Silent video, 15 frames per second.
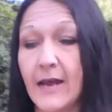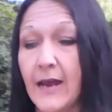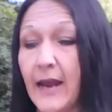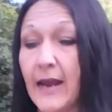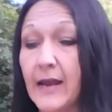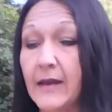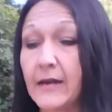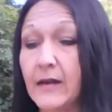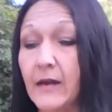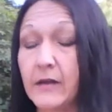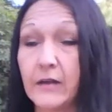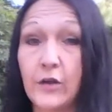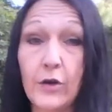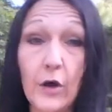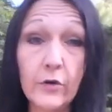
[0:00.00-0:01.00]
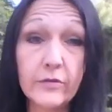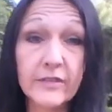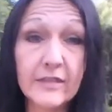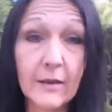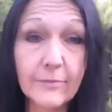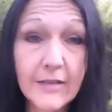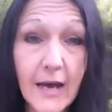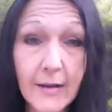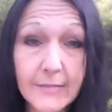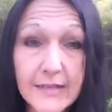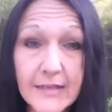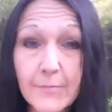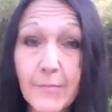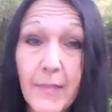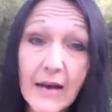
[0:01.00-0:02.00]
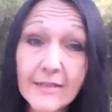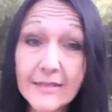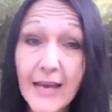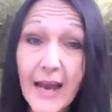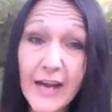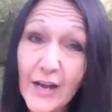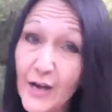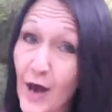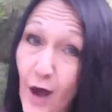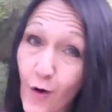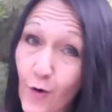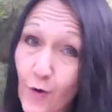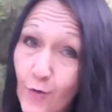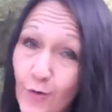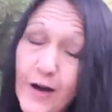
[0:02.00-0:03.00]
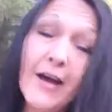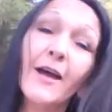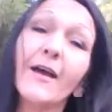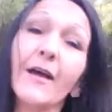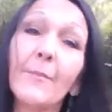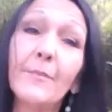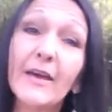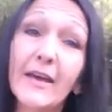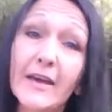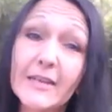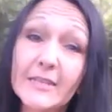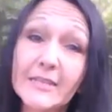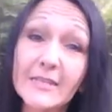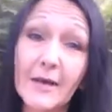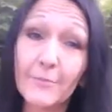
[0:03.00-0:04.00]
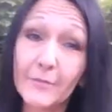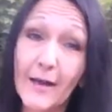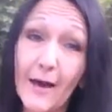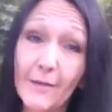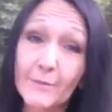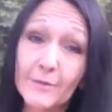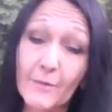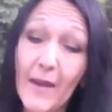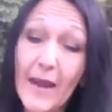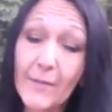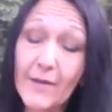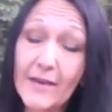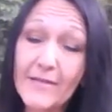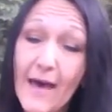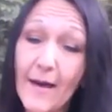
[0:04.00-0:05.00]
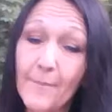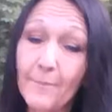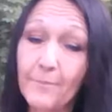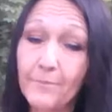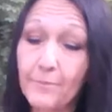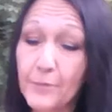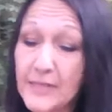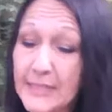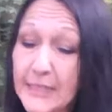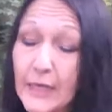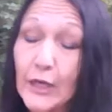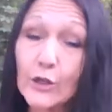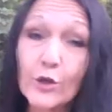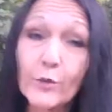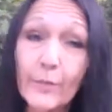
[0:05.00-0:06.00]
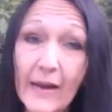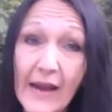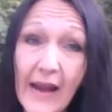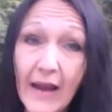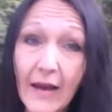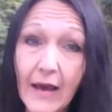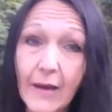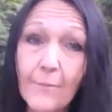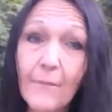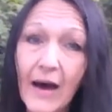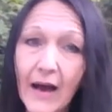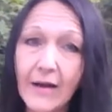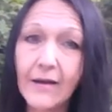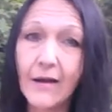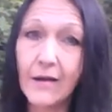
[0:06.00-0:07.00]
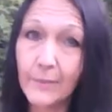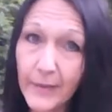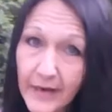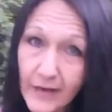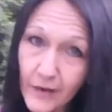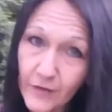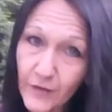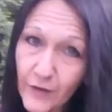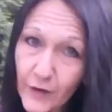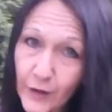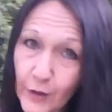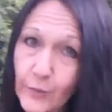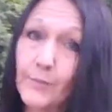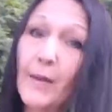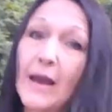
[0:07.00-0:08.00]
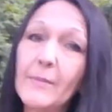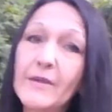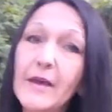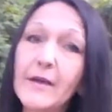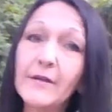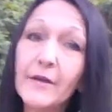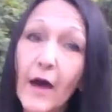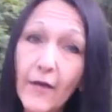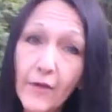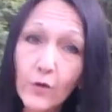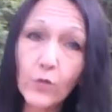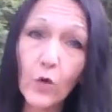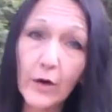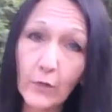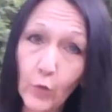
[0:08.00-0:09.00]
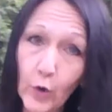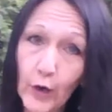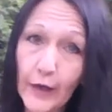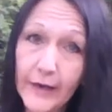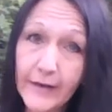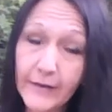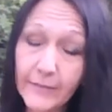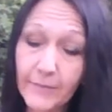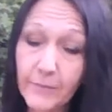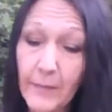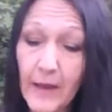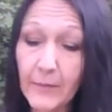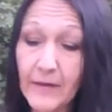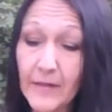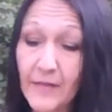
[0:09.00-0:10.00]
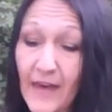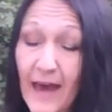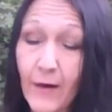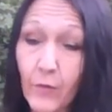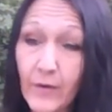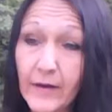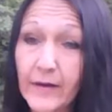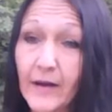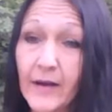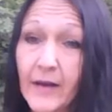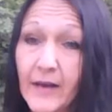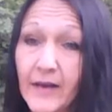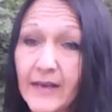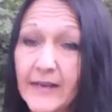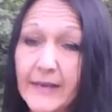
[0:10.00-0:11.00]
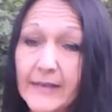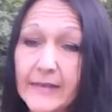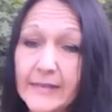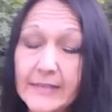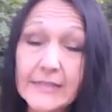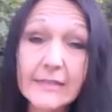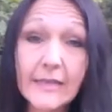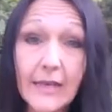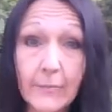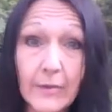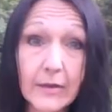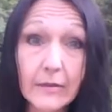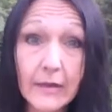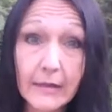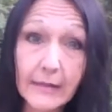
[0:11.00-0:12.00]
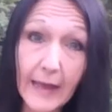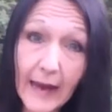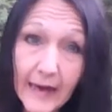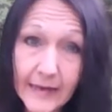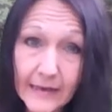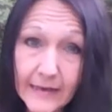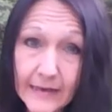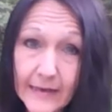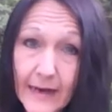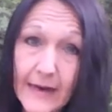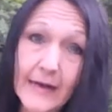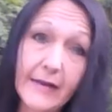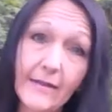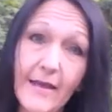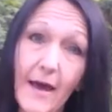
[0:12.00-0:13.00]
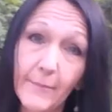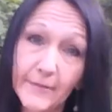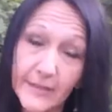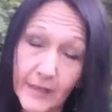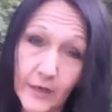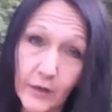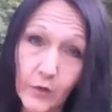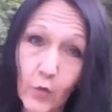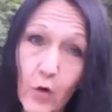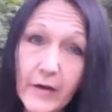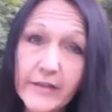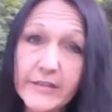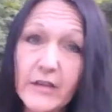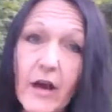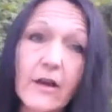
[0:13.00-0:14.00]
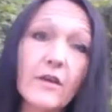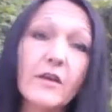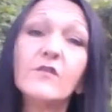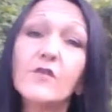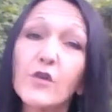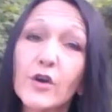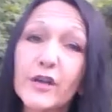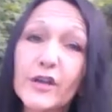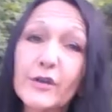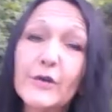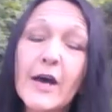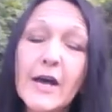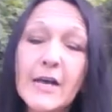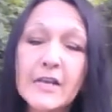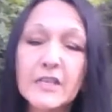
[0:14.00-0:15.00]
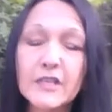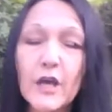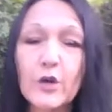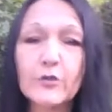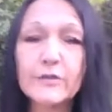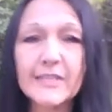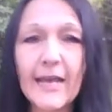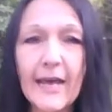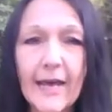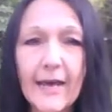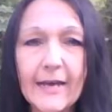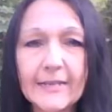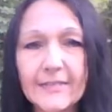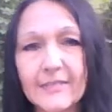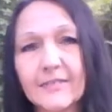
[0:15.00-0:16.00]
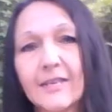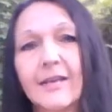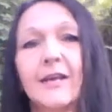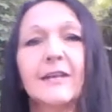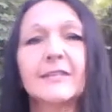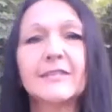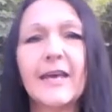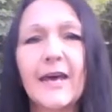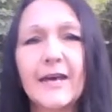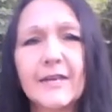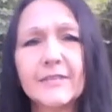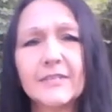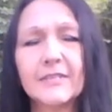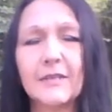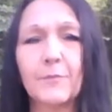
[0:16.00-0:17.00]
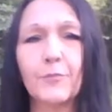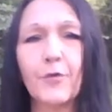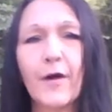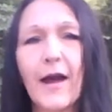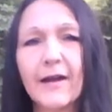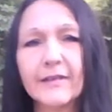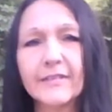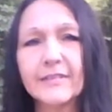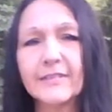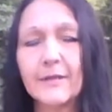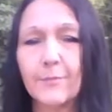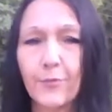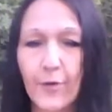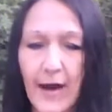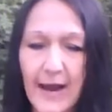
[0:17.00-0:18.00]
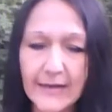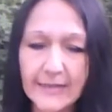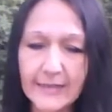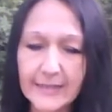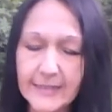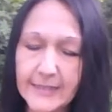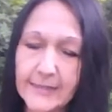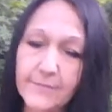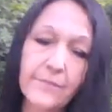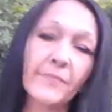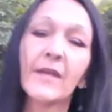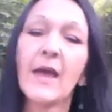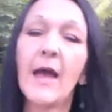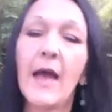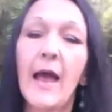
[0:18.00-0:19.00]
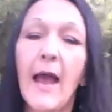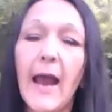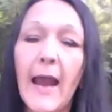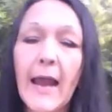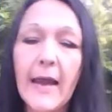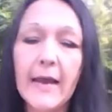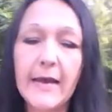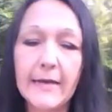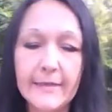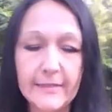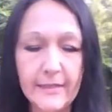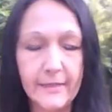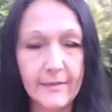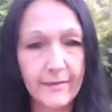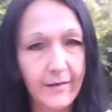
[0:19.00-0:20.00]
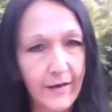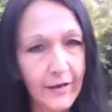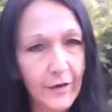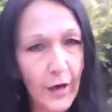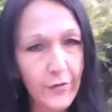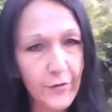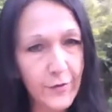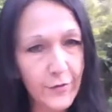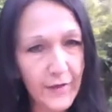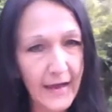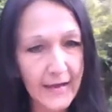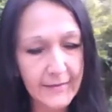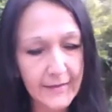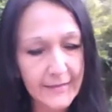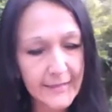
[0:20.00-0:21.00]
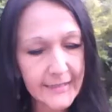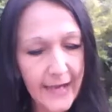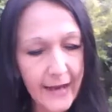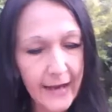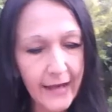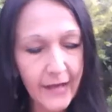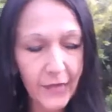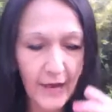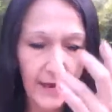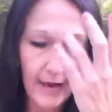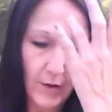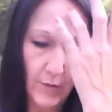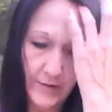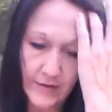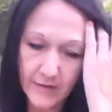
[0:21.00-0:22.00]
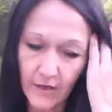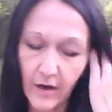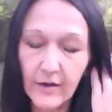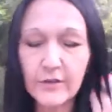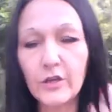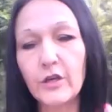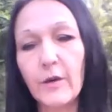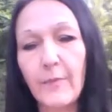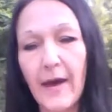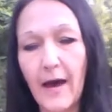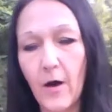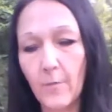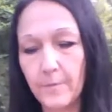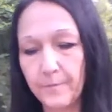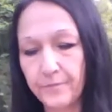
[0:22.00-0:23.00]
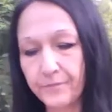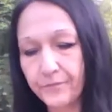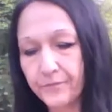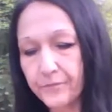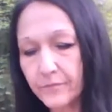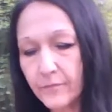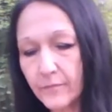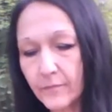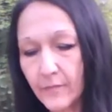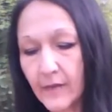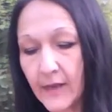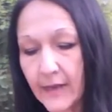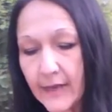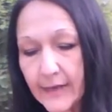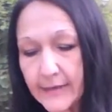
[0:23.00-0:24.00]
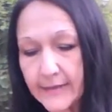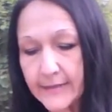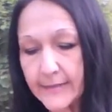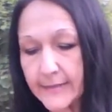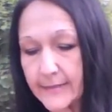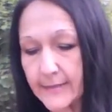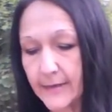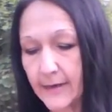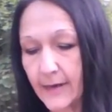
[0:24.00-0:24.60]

And, you know, sometimes it might say no, because sometimes maybe that particular banana might not be good for you. Maybe another one would. Maybe that one is chemically laden and that particular one is not good for you. So test and practice and practice. And another thing, the second thing I want to talk to you about is